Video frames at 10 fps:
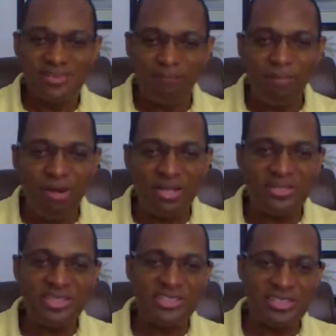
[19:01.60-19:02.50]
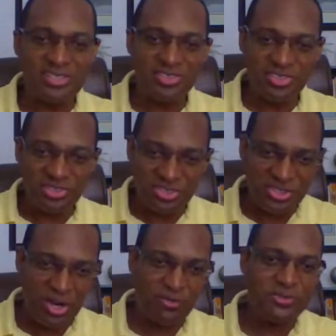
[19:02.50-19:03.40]
the politicians
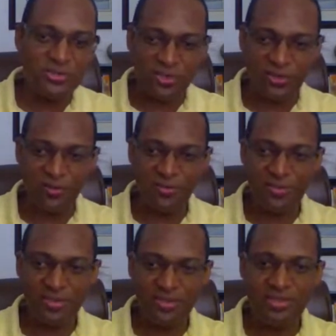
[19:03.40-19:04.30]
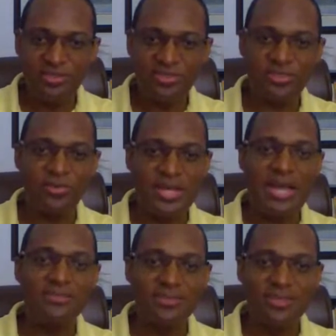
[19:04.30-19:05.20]
down to earth so
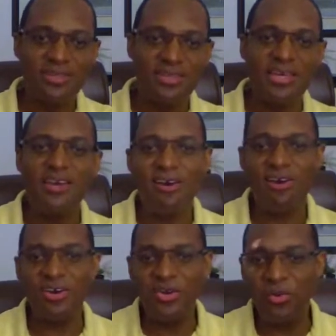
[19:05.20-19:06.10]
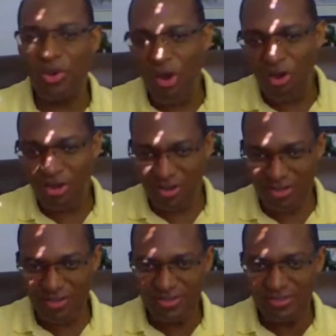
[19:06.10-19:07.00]
that they are no
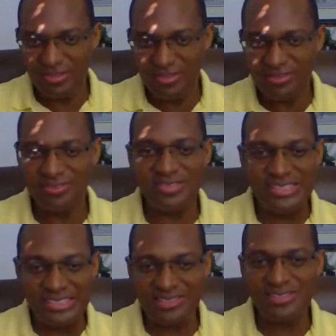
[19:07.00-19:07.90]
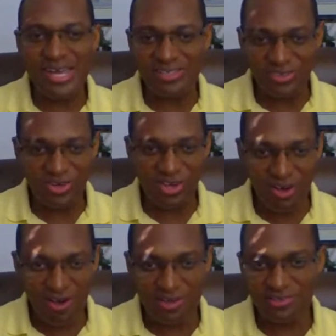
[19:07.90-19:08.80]
longer seen as our
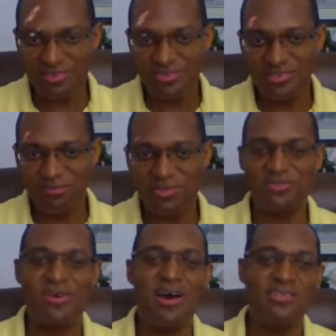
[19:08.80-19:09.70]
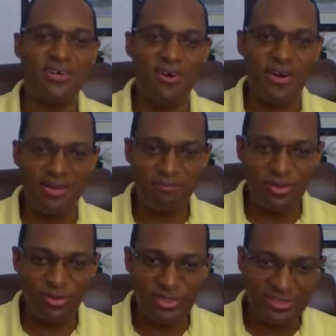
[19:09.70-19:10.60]
gods, but rather our
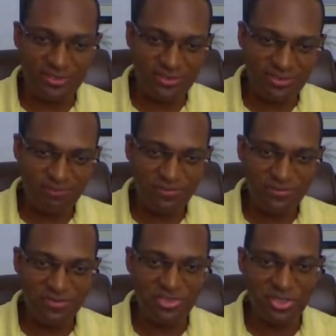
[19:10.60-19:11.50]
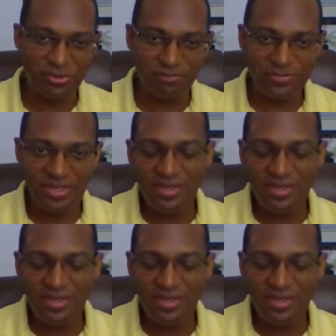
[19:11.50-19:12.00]
employees. So,